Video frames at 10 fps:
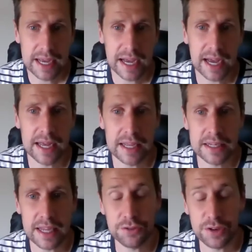
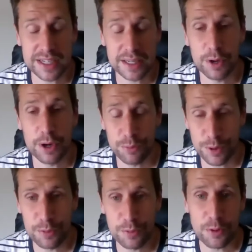And interestingly,
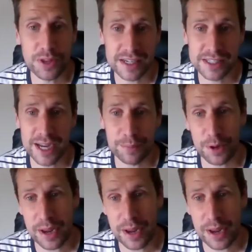when I wrote that chapter,